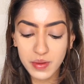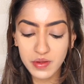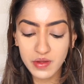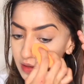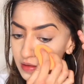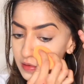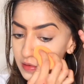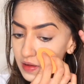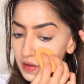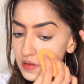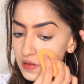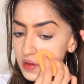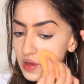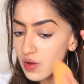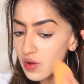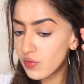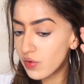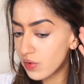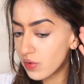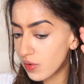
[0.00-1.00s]
It does
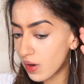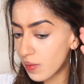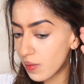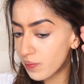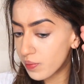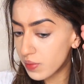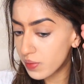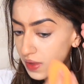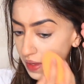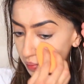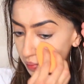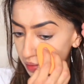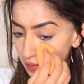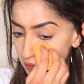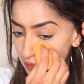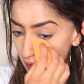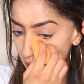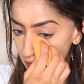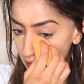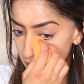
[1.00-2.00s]
cover up like my dark